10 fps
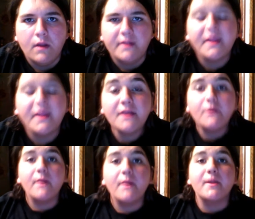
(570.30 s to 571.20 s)
Sting's
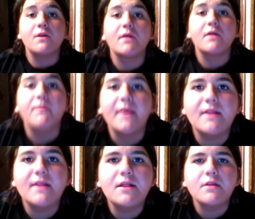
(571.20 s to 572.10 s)
new gimmick is awesome
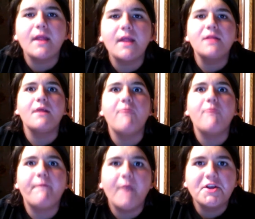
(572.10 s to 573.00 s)
because it's like
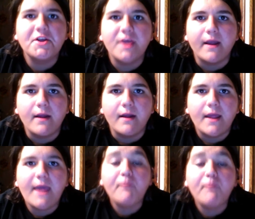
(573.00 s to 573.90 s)
refreshing.
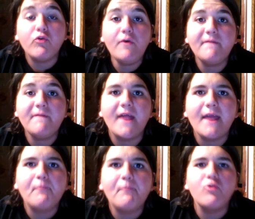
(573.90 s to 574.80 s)
It proves that
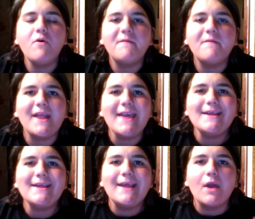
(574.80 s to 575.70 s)
he
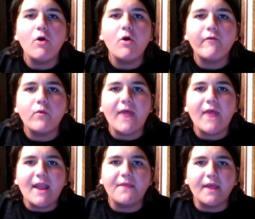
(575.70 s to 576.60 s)
can get over with
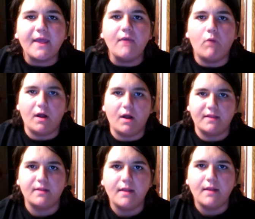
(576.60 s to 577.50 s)
anything he wants.